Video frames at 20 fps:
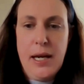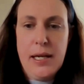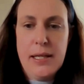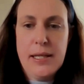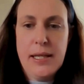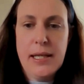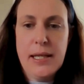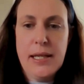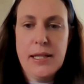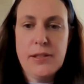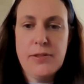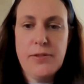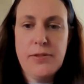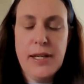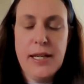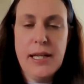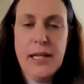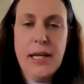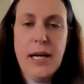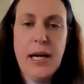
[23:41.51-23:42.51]
I think it's
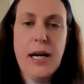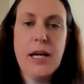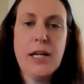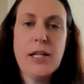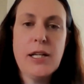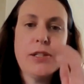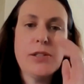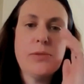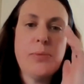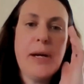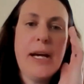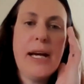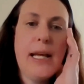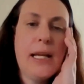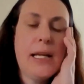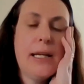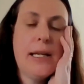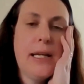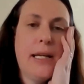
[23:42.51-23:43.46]
really hard as well